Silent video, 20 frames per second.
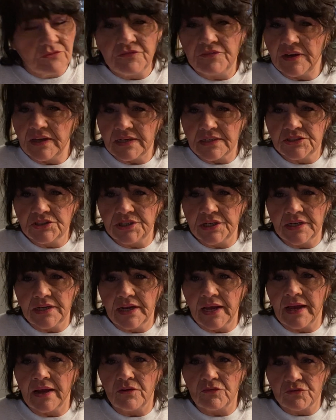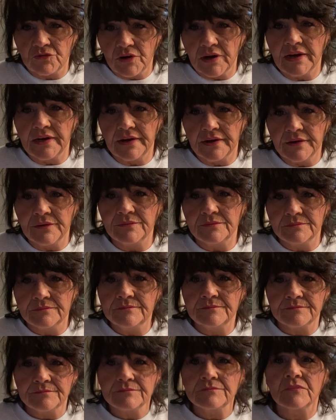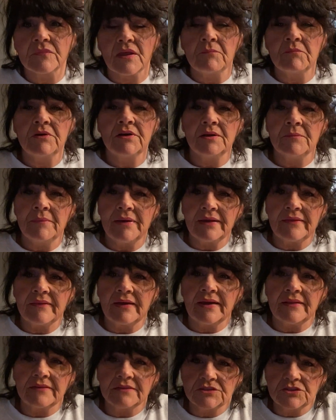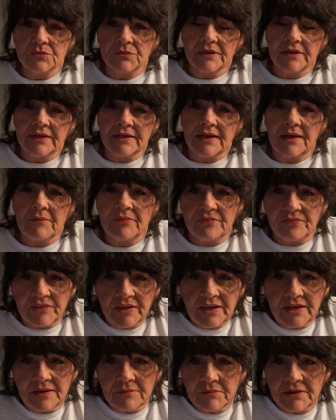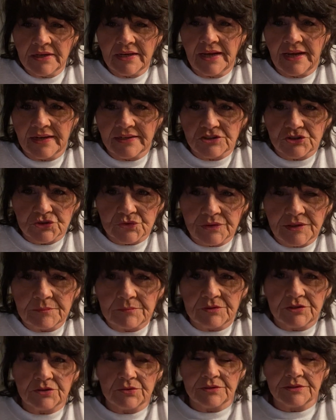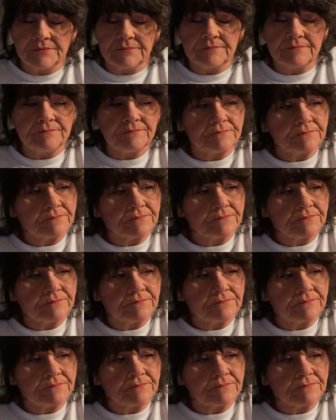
Fettuccine Alfredo. I'm gonna make that this week, and I think I'm gonna add shrimp to it.